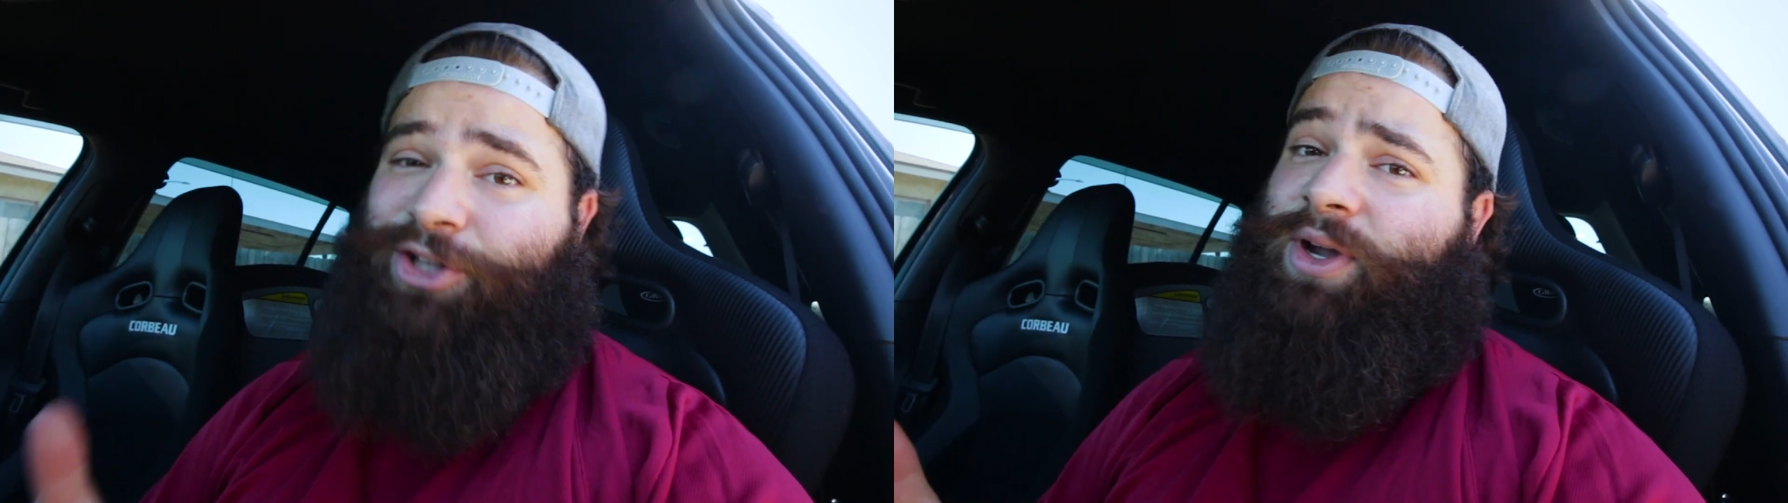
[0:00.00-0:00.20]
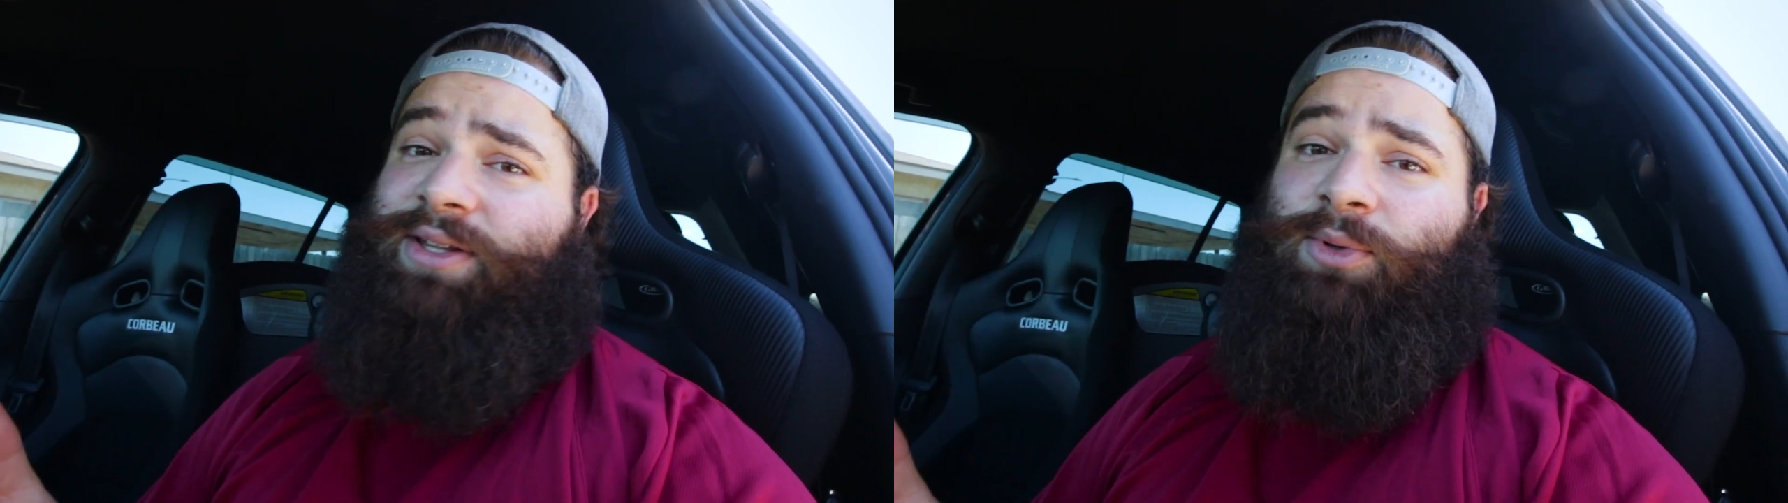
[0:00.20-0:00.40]

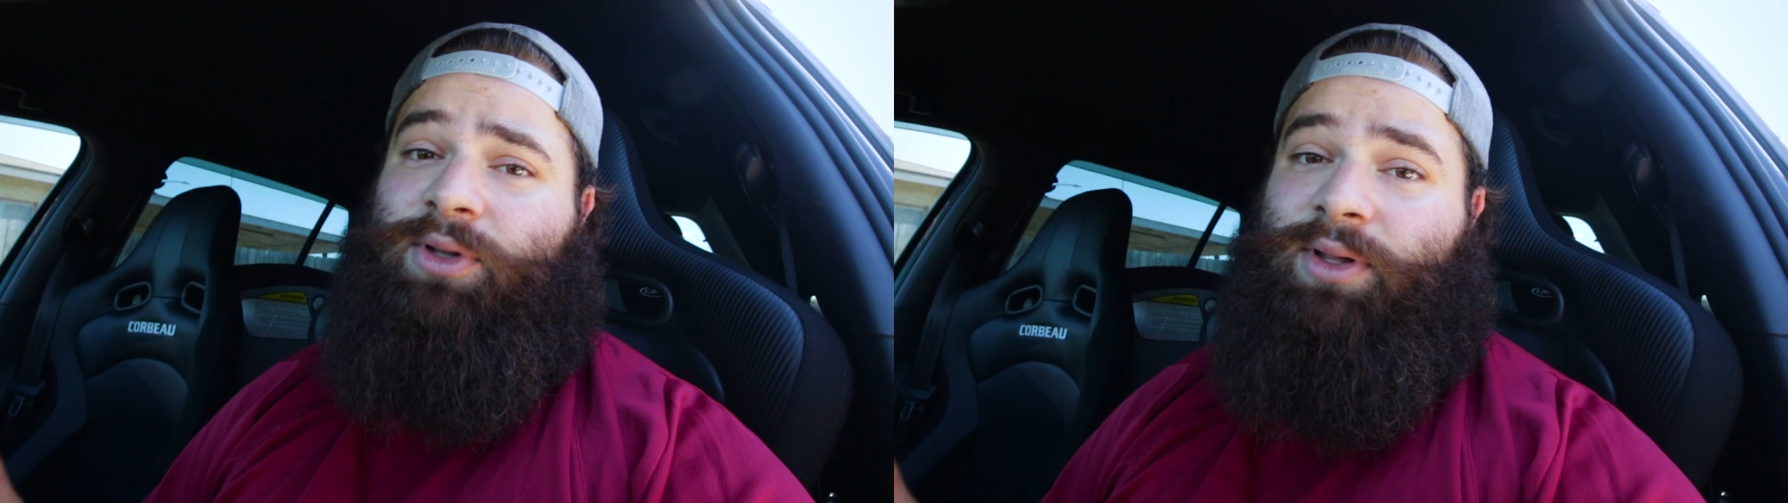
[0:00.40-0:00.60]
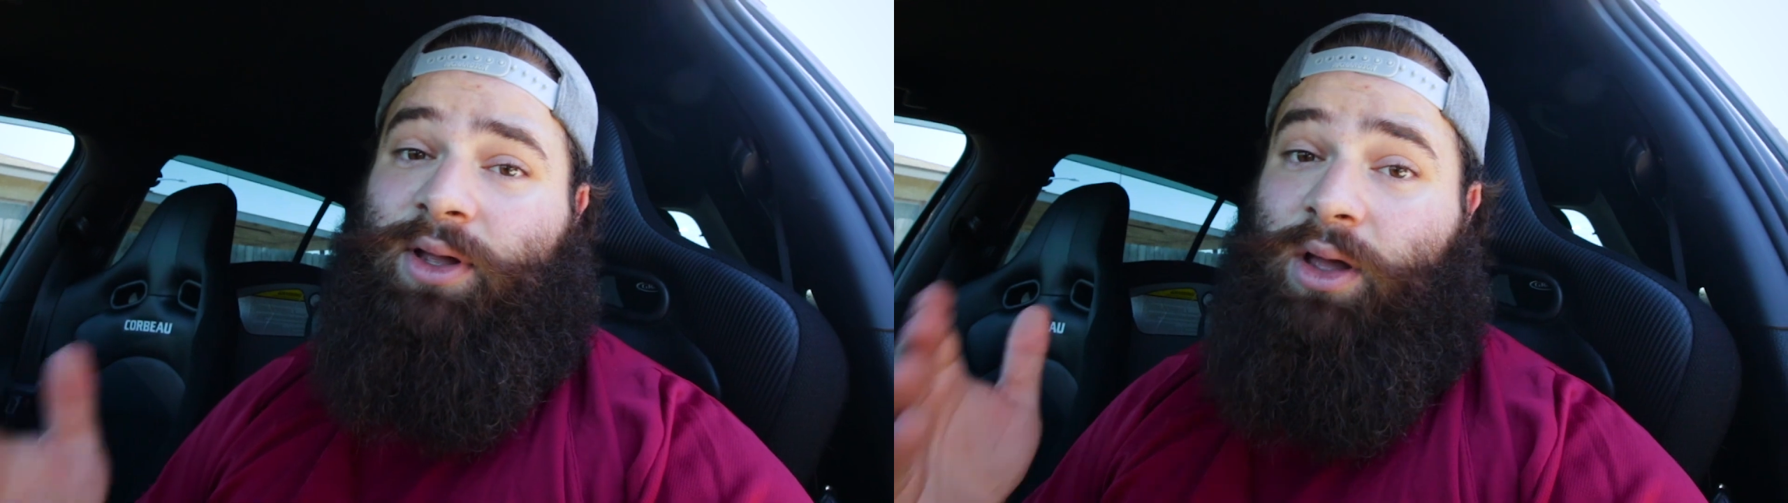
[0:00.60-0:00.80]
traceable.
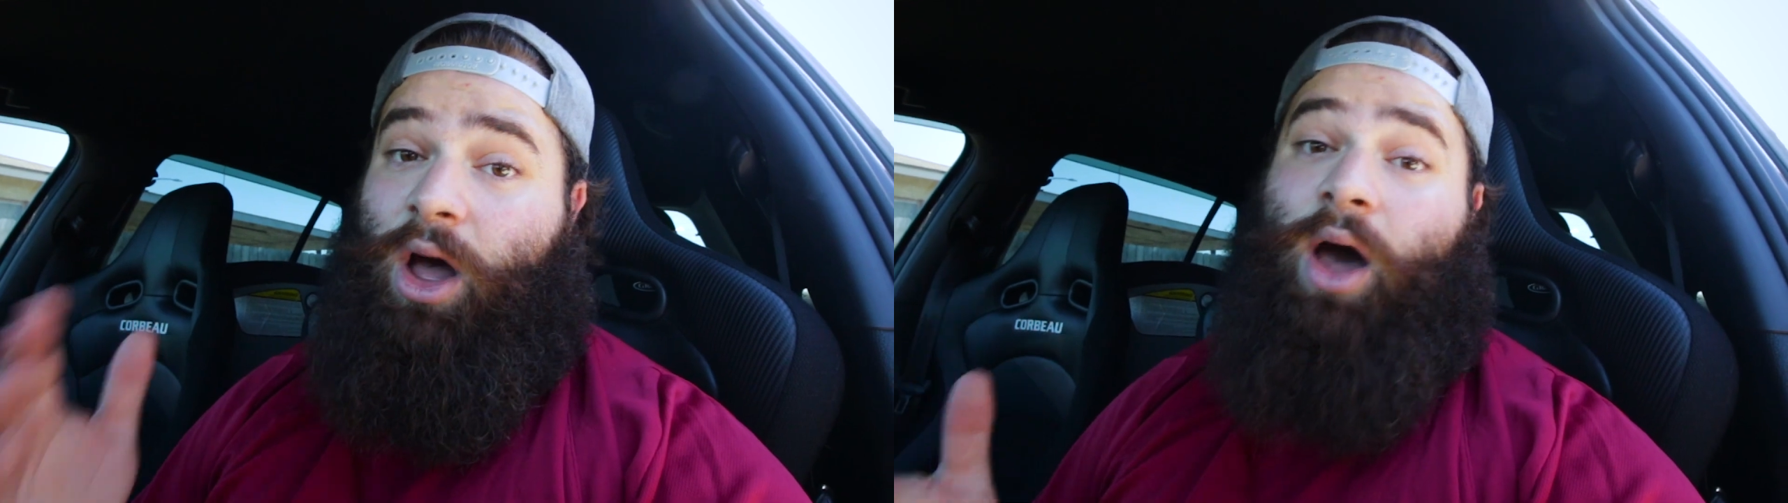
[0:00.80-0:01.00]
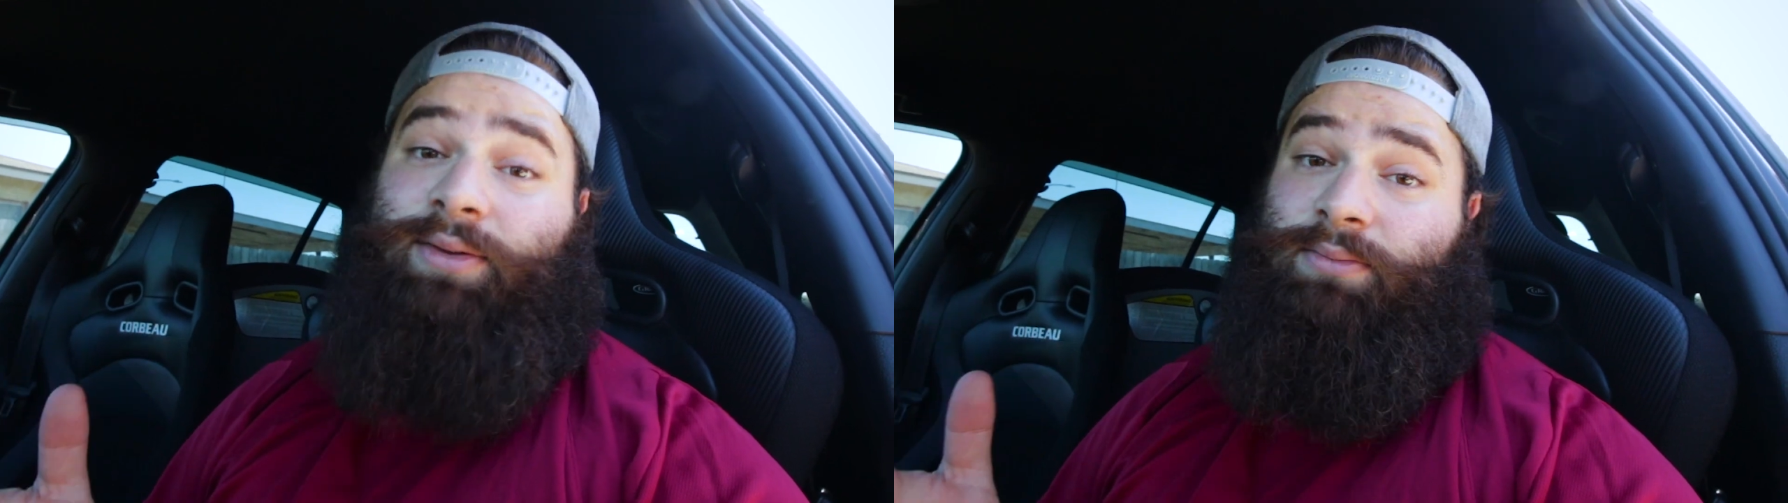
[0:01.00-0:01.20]

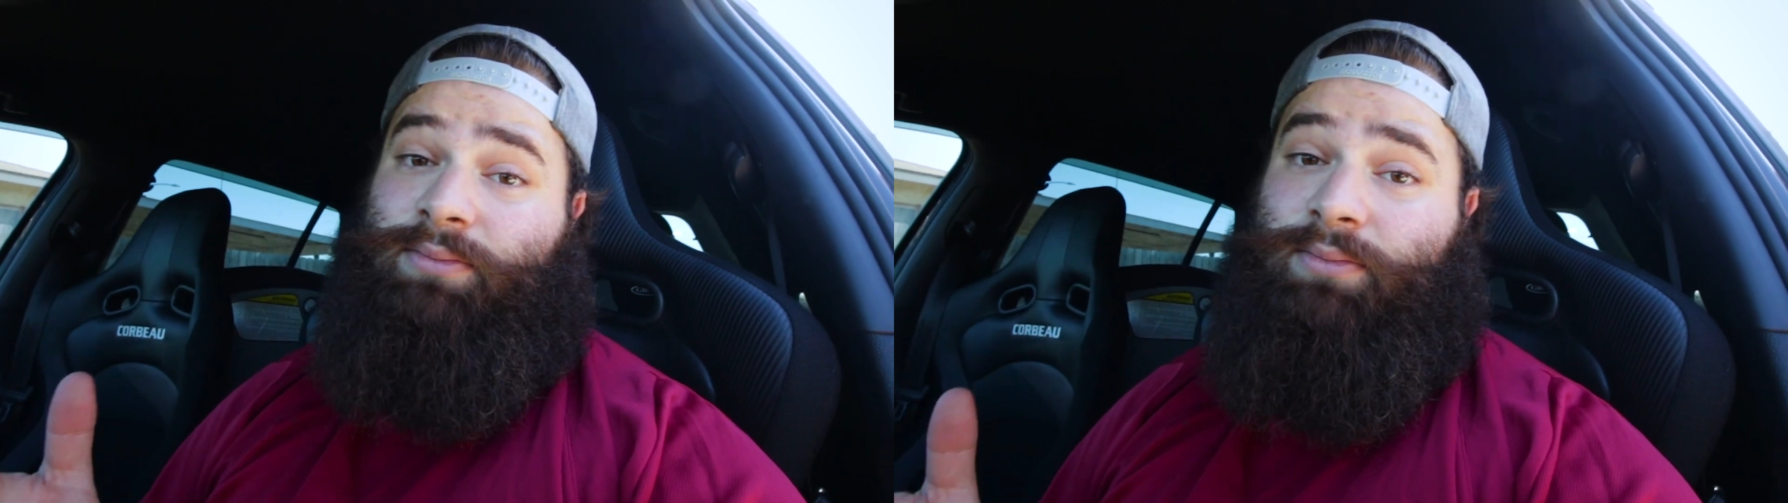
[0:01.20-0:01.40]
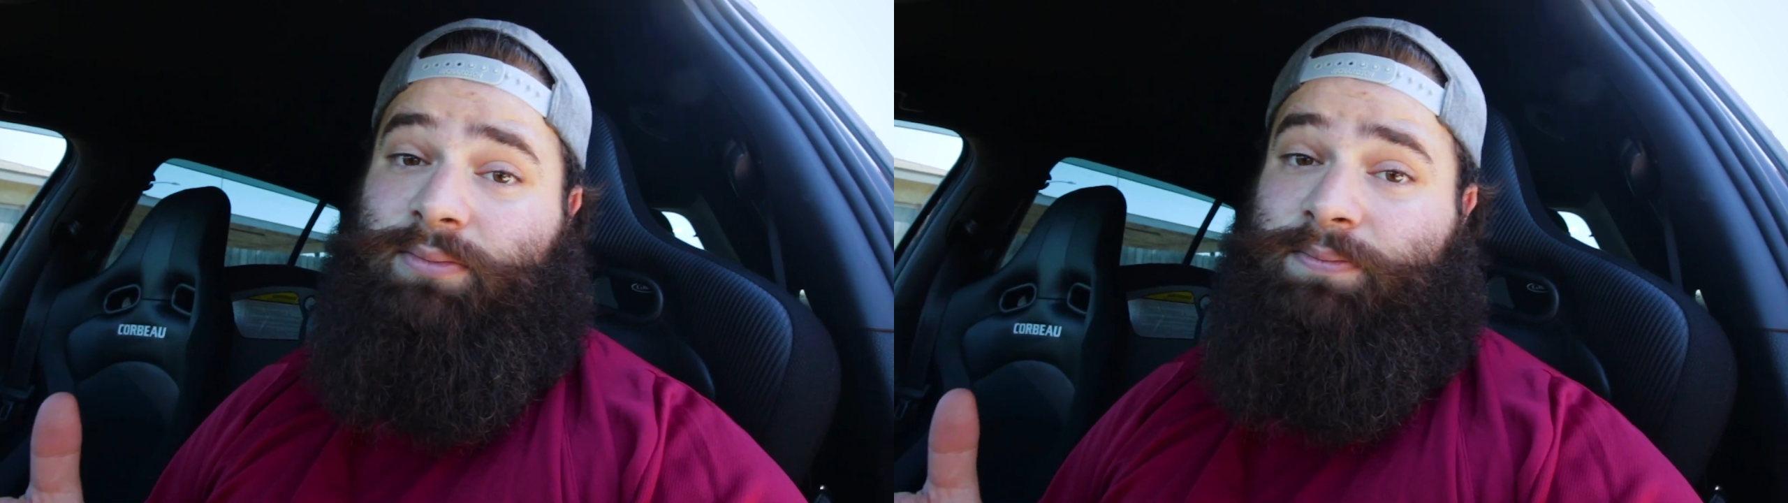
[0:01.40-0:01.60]
Awesome.